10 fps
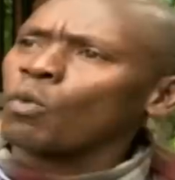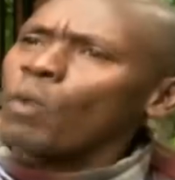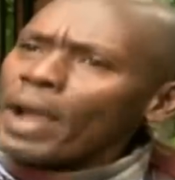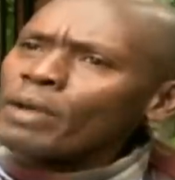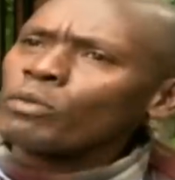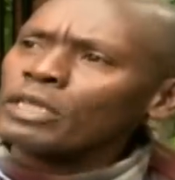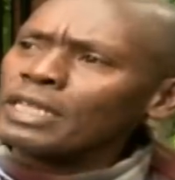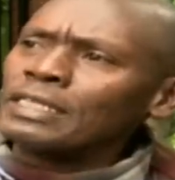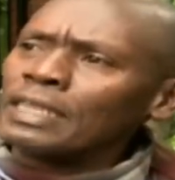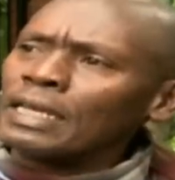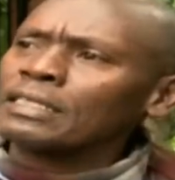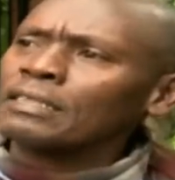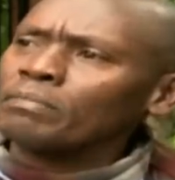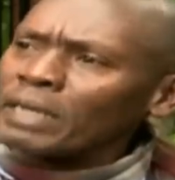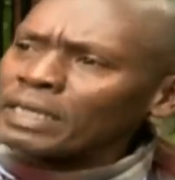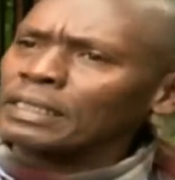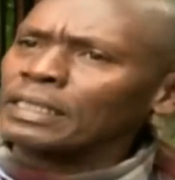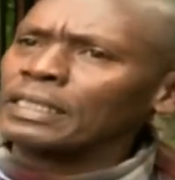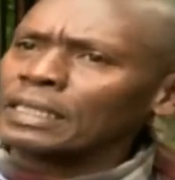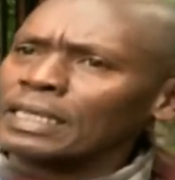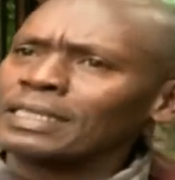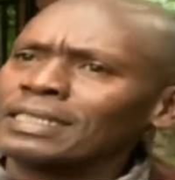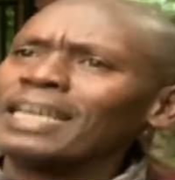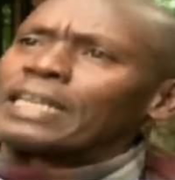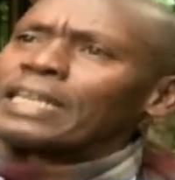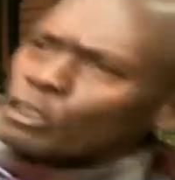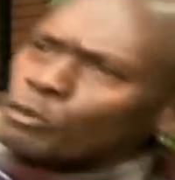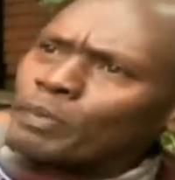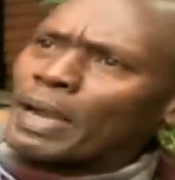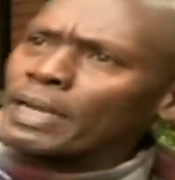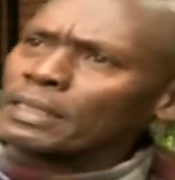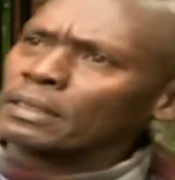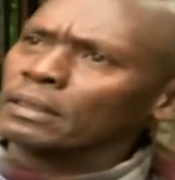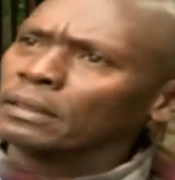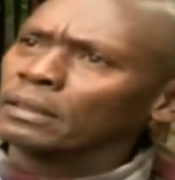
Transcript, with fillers: why would they sell us bundle and tell us it expires?